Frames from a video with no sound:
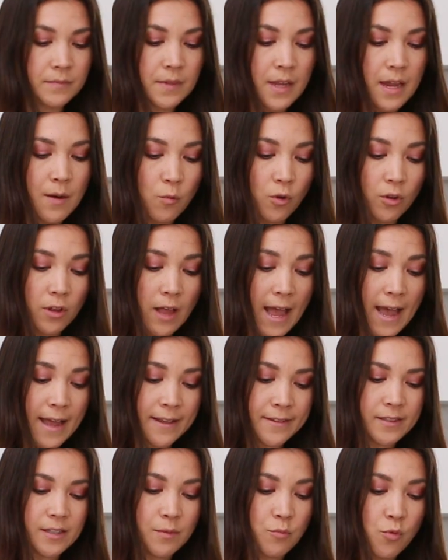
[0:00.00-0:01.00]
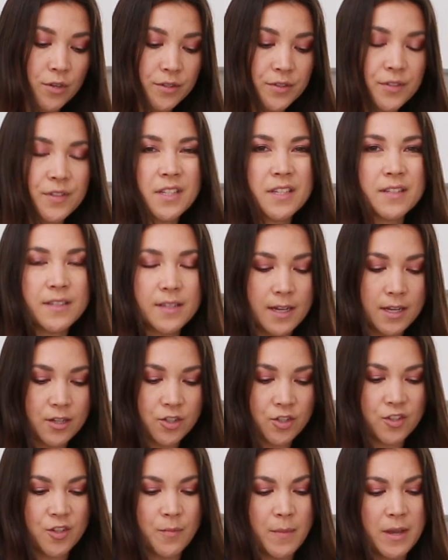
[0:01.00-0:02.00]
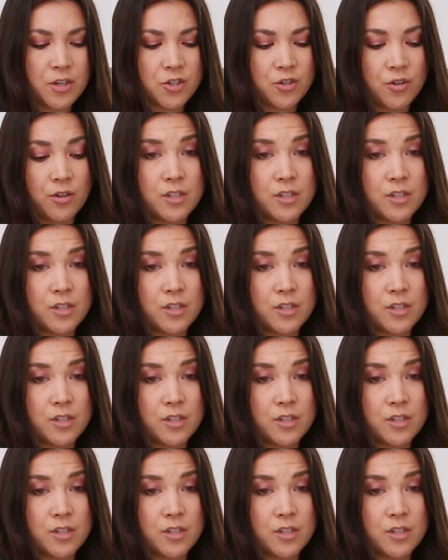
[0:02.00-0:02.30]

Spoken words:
And we'll add some more seasoning just to make sure